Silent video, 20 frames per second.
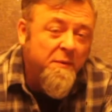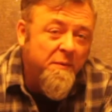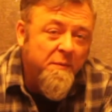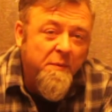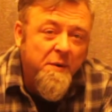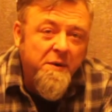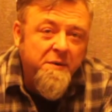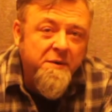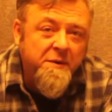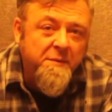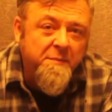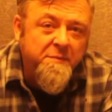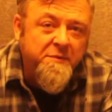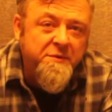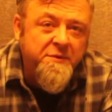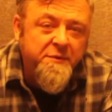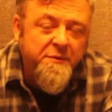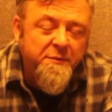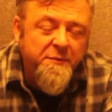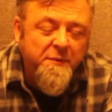Welcome
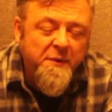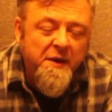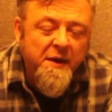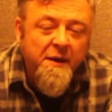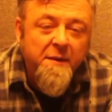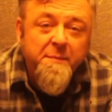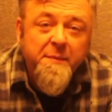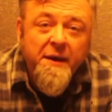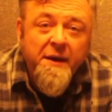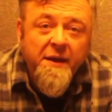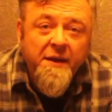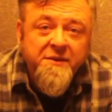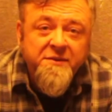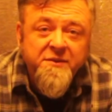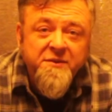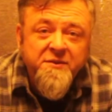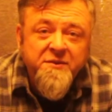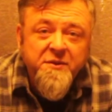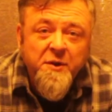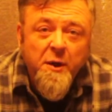to my next
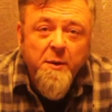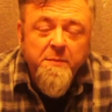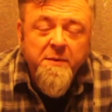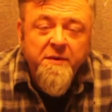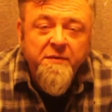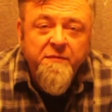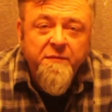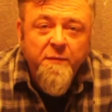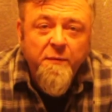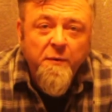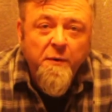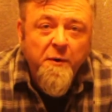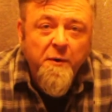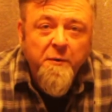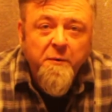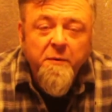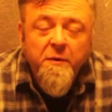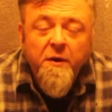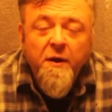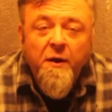installment
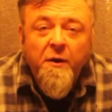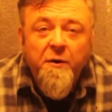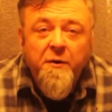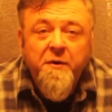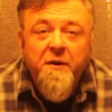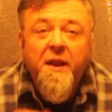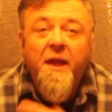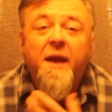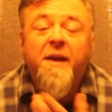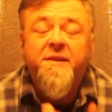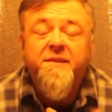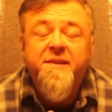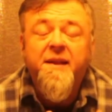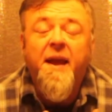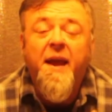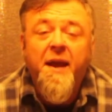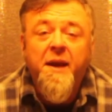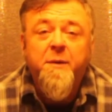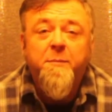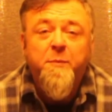for our
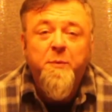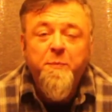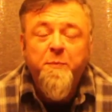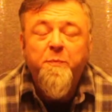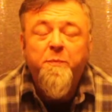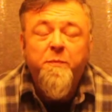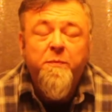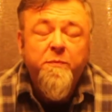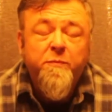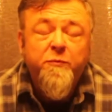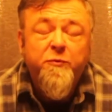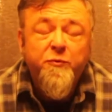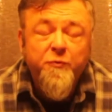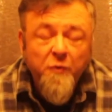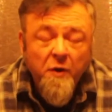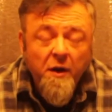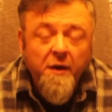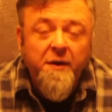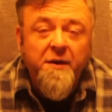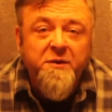next
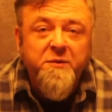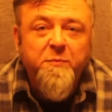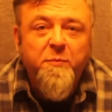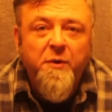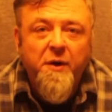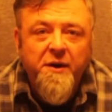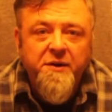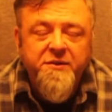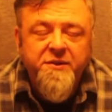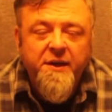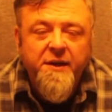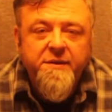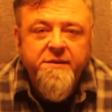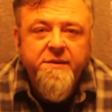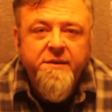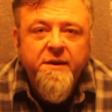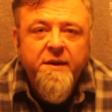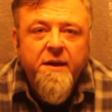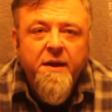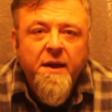animatronics
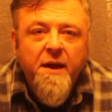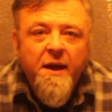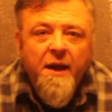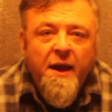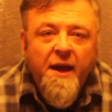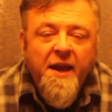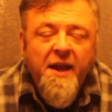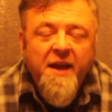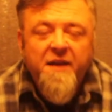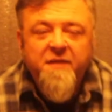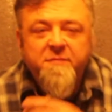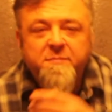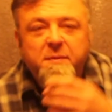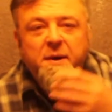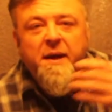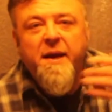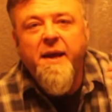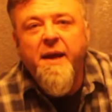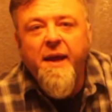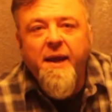project. I have
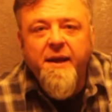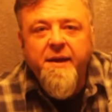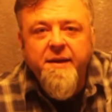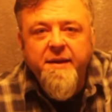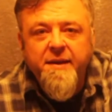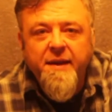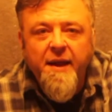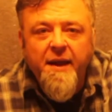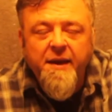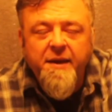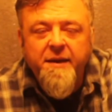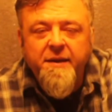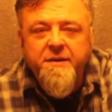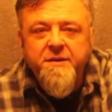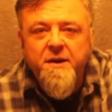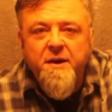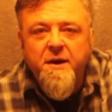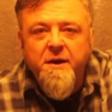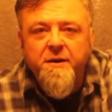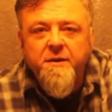my handy dandy
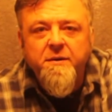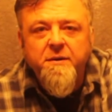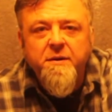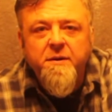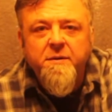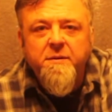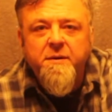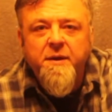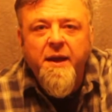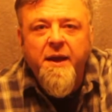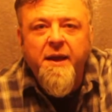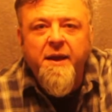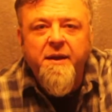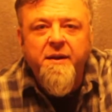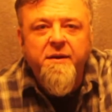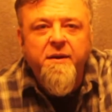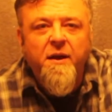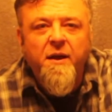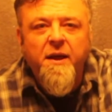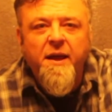daughter
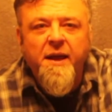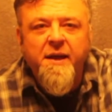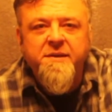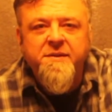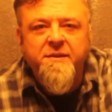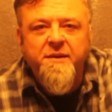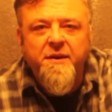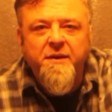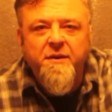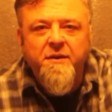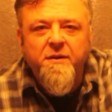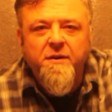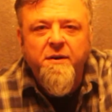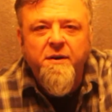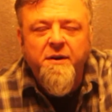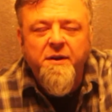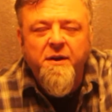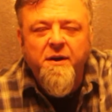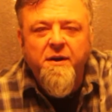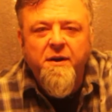and excellent
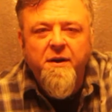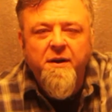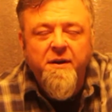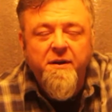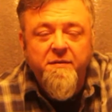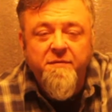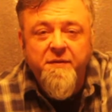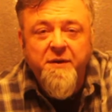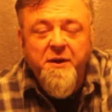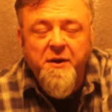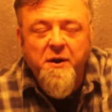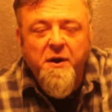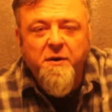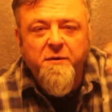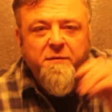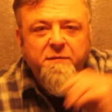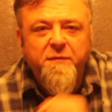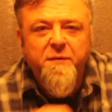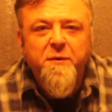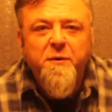audio
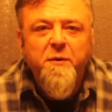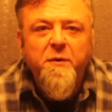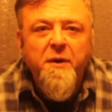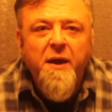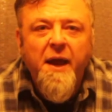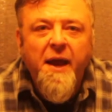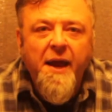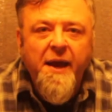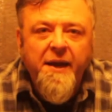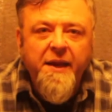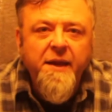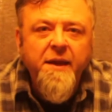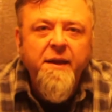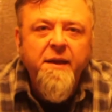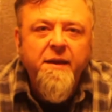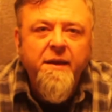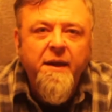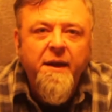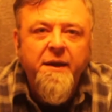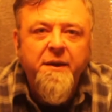videographer, Addy.
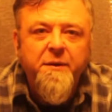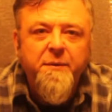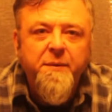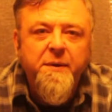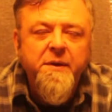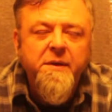How you doing?